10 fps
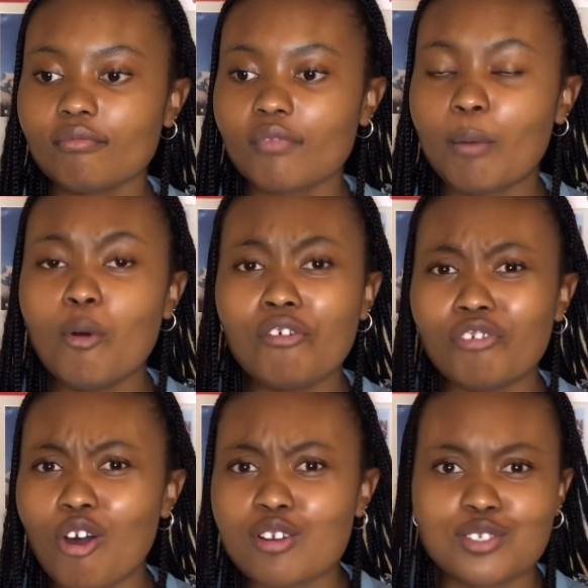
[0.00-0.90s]
more
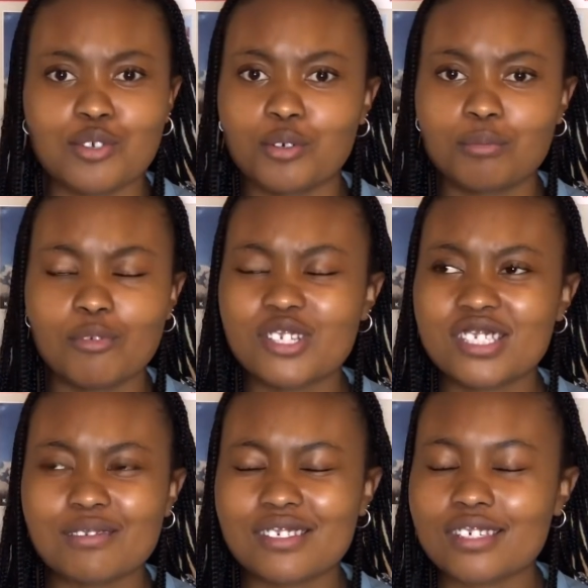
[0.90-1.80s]
vlogs though, more
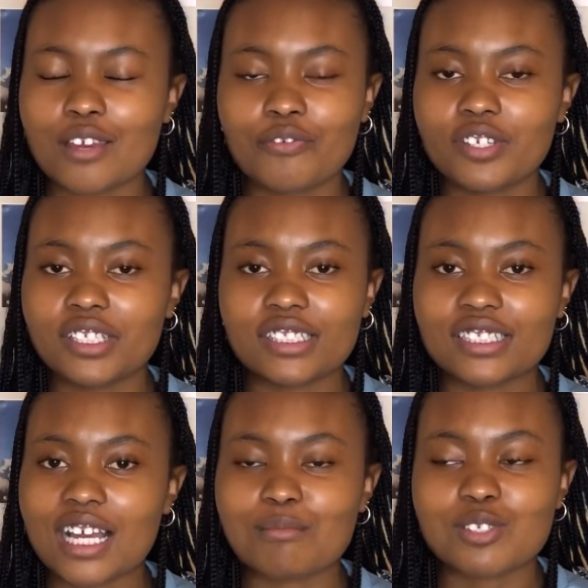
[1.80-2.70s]
definitely.
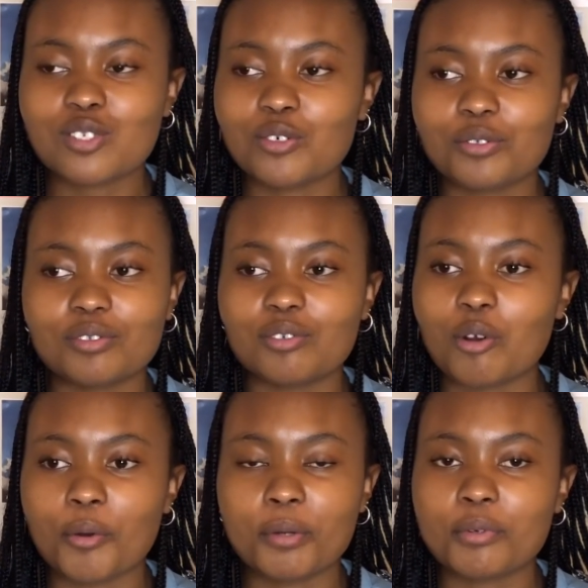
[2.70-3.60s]
I'm still
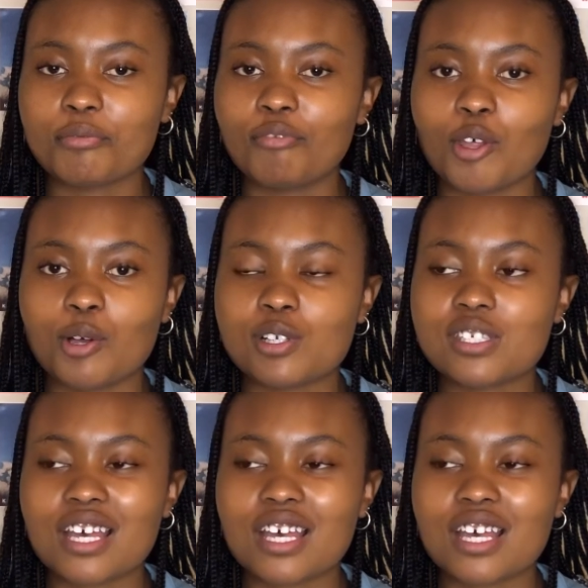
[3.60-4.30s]
going with vlogs.